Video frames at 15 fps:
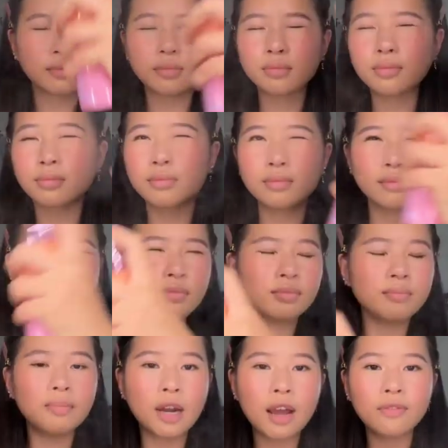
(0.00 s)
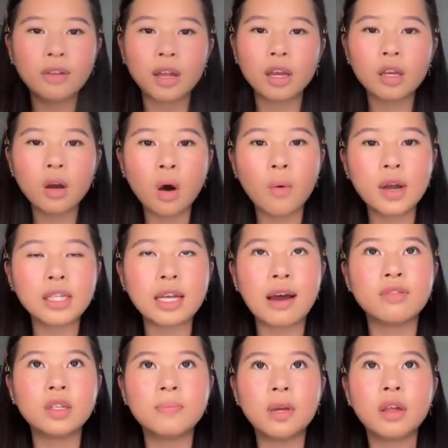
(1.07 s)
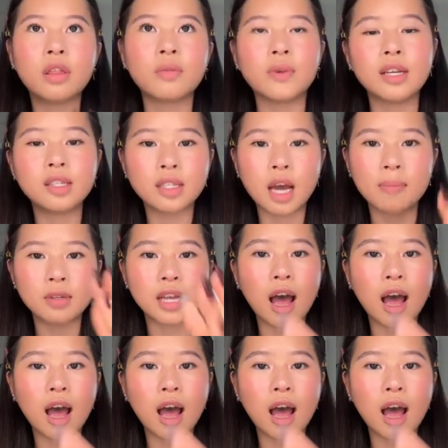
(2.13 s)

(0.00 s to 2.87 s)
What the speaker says: But I feel like you always have to be three steps ahead.